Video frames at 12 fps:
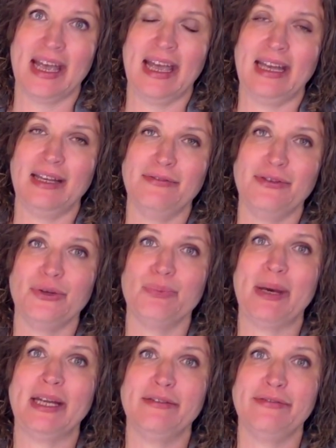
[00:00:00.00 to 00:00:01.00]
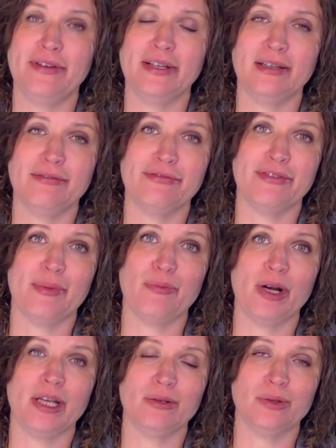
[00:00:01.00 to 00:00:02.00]
And if you benefited from
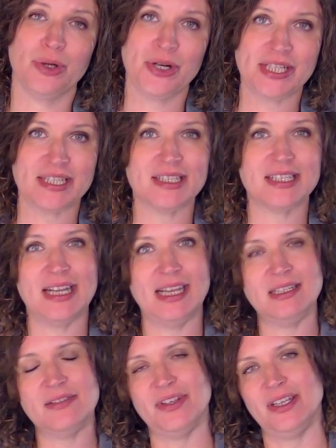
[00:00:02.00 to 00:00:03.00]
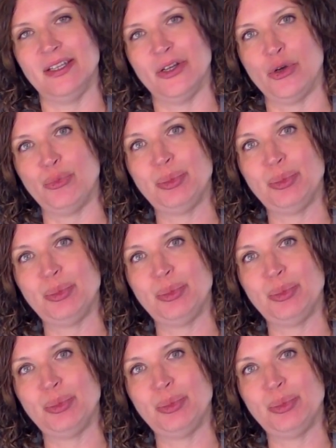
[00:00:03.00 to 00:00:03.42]
what you learned in today's video,